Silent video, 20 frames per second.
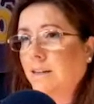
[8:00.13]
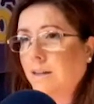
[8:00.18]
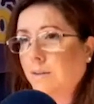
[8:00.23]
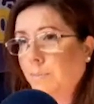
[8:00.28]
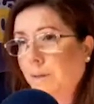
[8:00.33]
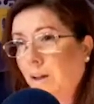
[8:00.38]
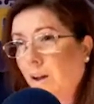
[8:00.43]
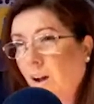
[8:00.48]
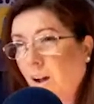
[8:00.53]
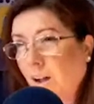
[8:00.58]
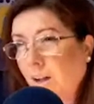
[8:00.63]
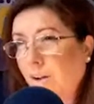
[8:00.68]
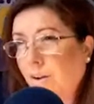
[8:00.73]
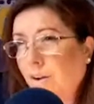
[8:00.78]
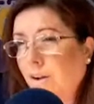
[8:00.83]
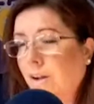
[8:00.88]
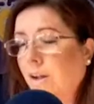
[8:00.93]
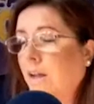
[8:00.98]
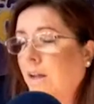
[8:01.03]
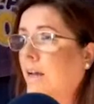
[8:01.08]
to kind of be
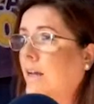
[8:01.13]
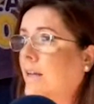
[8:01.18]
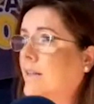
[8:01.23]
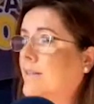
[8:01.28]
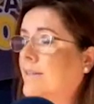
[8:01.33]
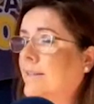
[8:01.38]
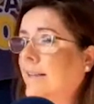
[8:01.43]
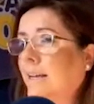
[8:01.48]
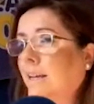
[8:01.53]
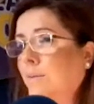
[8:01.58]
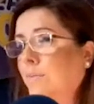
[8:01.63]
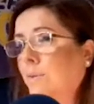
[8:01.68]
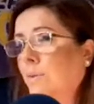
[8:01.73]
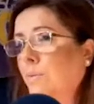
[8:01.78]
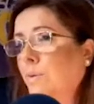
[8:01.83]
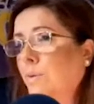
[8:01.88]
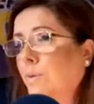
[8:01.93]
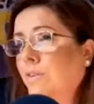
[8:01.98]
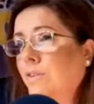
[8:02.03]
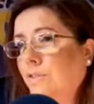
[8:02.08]
higher.
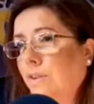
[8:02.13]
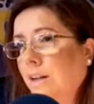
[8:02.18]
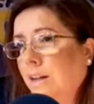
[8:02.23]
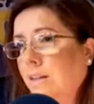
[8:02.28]
Same with